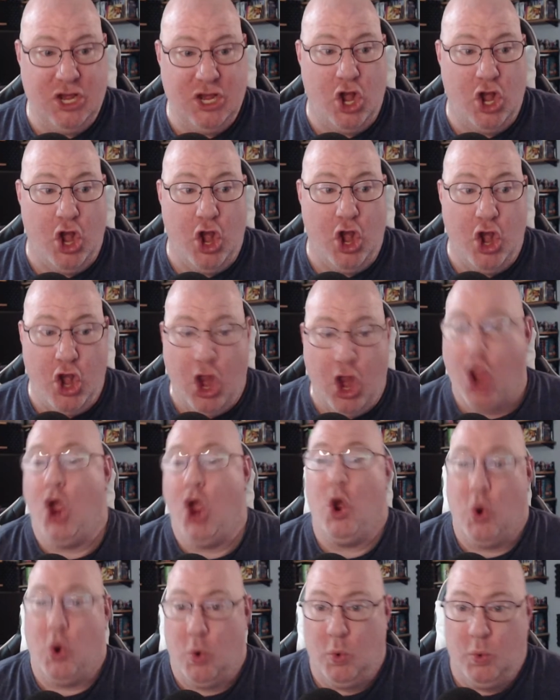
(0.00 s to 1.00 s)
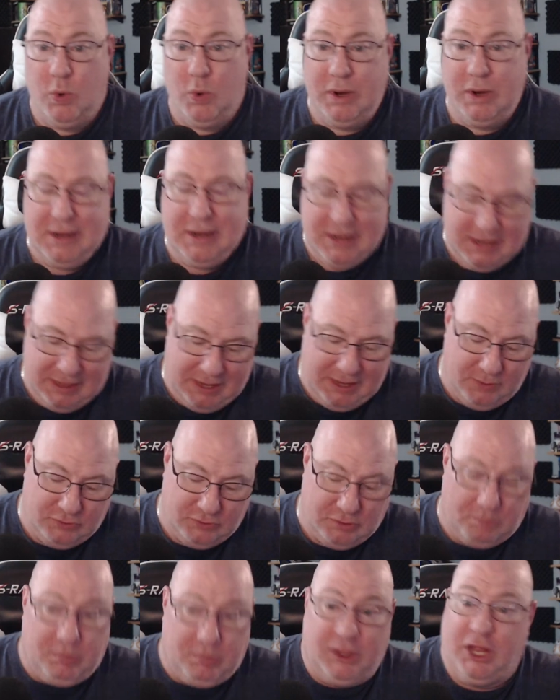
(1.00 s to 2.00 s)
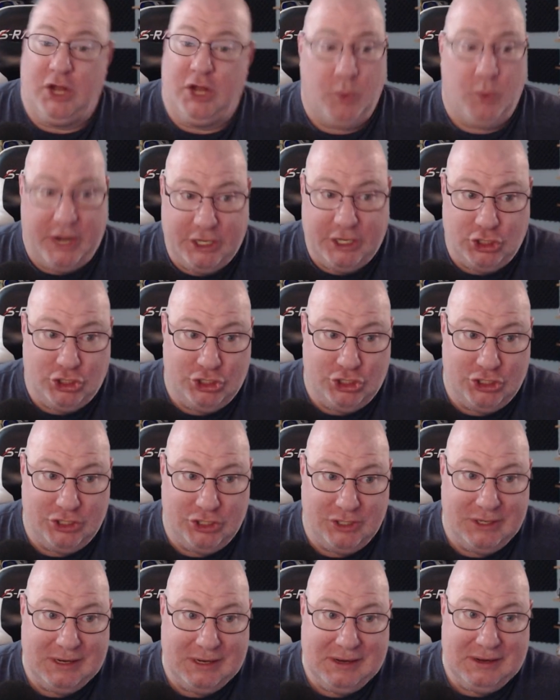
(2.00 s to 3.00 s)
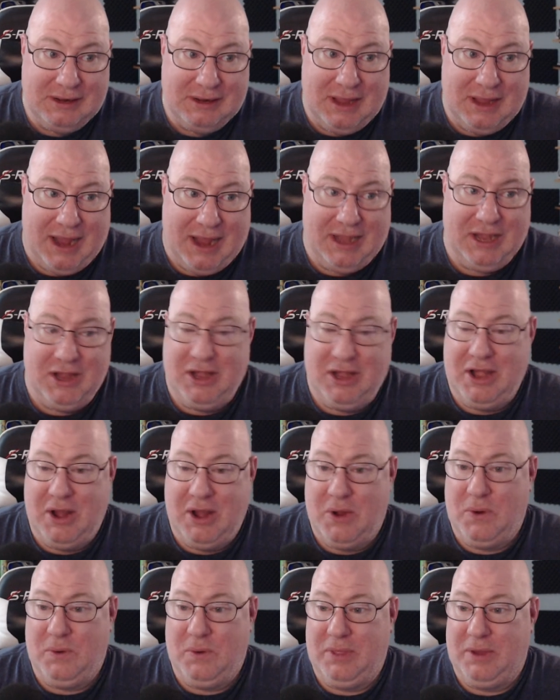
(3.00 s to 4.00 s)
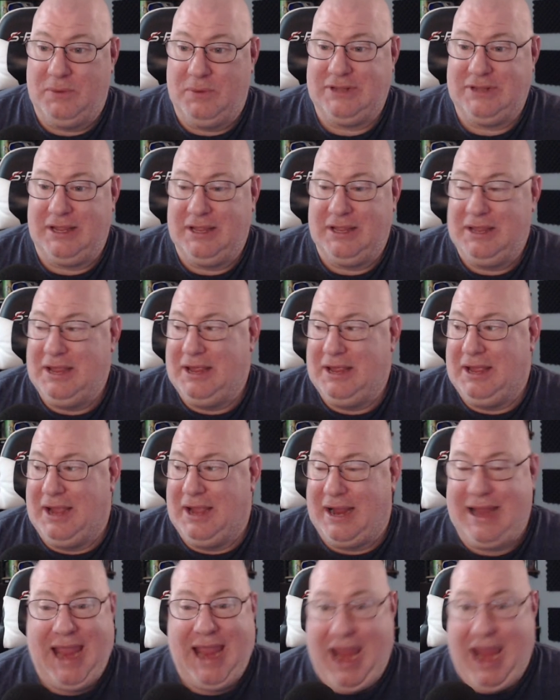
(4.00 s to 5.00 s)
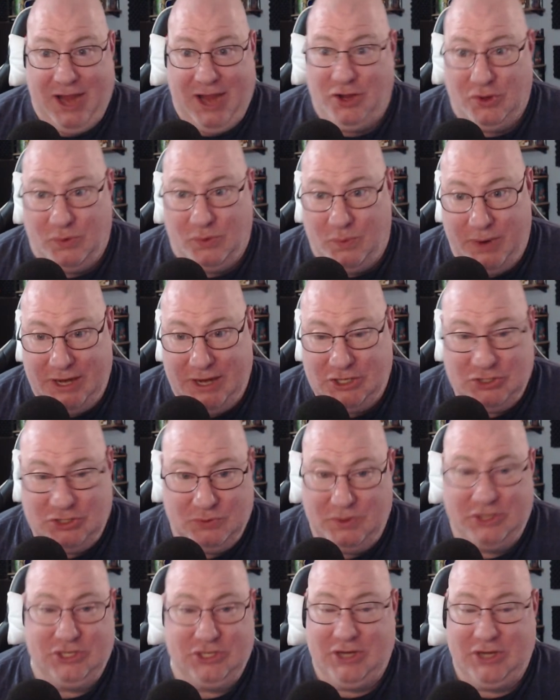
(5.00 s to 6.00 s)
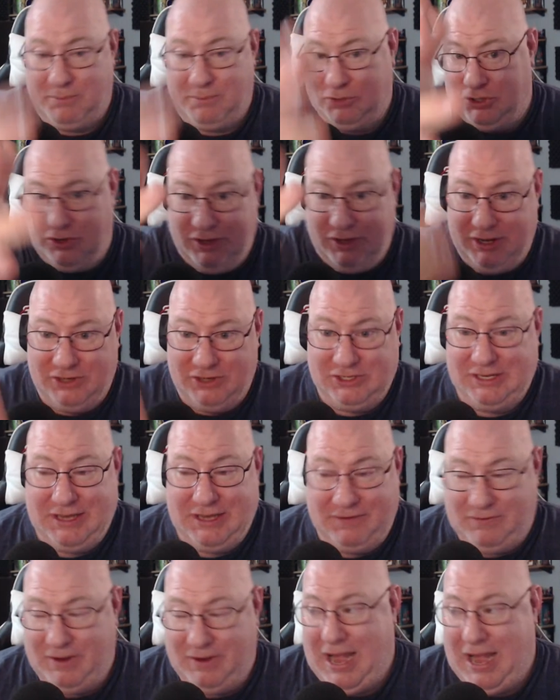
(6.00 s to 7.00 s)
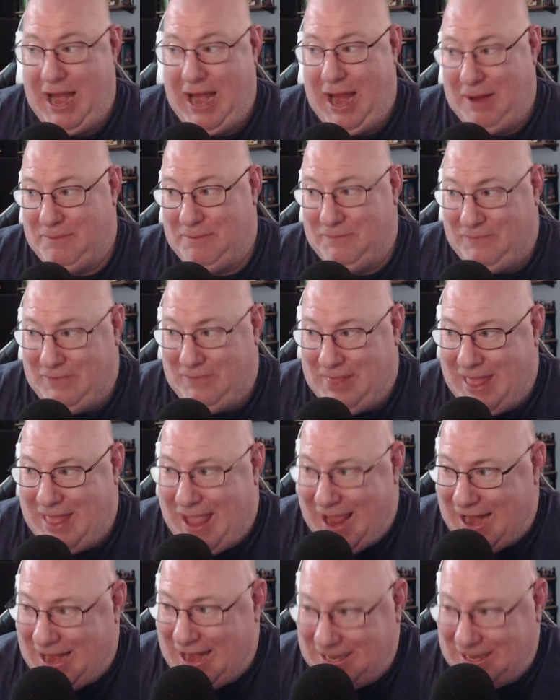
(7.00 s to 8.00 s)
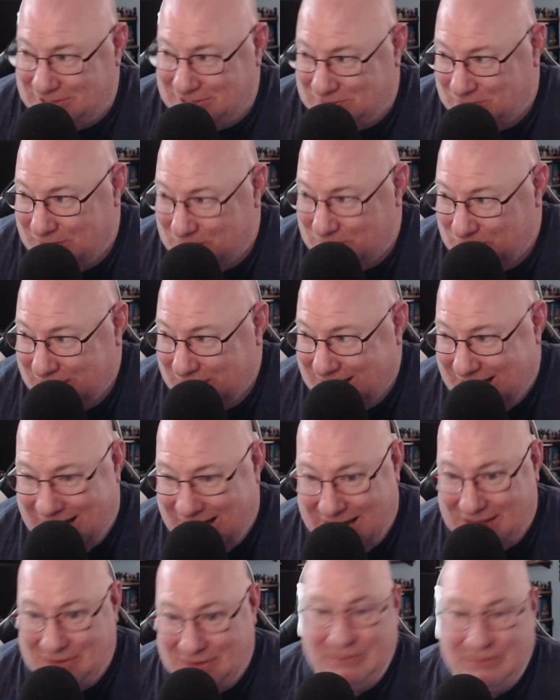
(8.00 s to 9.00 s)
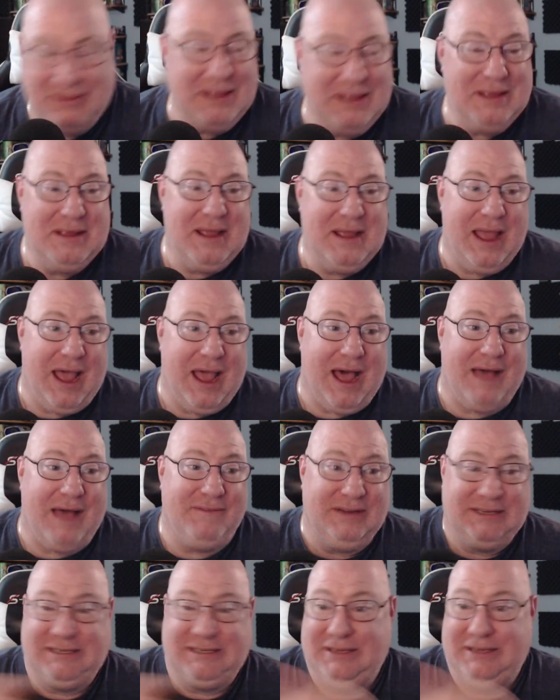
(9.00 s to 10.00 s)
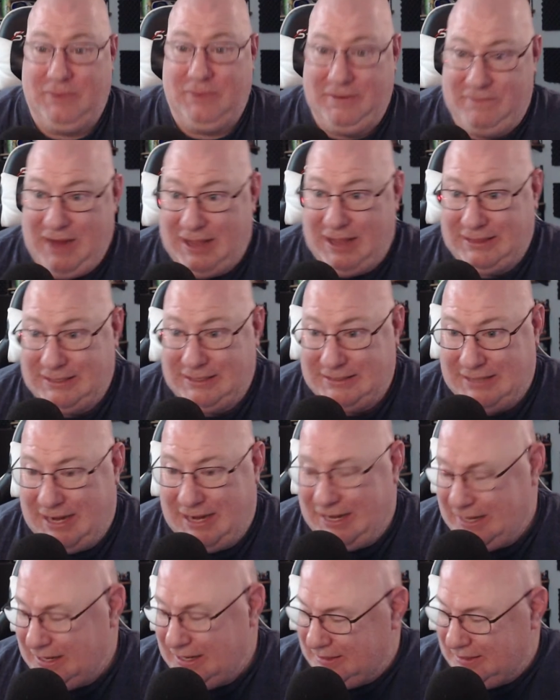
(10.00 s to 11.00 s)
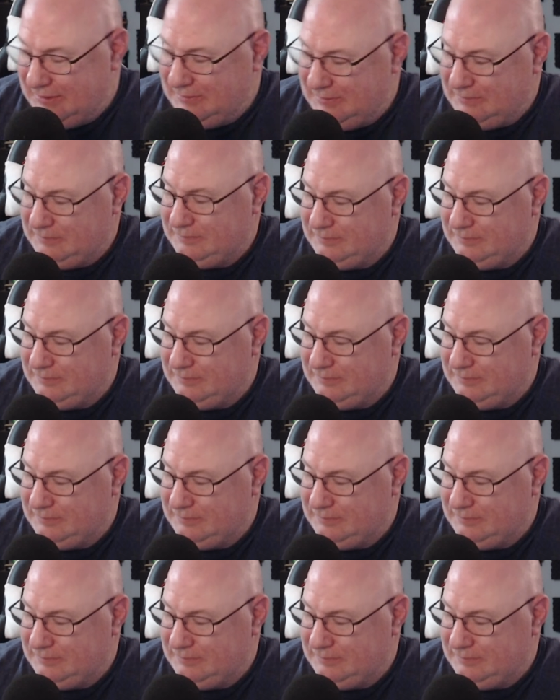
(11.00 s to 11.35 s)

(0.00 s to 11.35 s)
know there was a blood witch. I didn't know there was a candle witch, which I'm sure there's a different name for that. I just went with candle. Well, again, it's the elements.